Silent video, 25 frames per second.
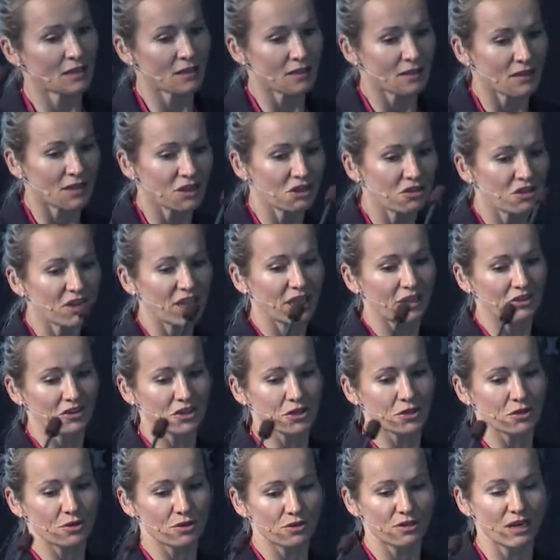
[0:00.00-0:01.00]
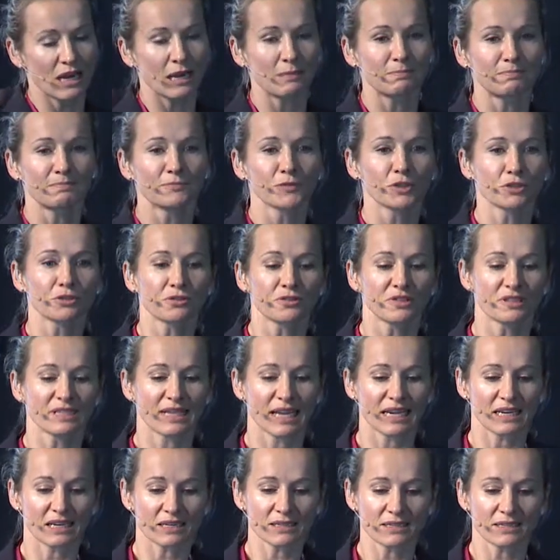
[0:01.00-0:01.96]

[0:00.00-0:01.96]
Then you get your crusader,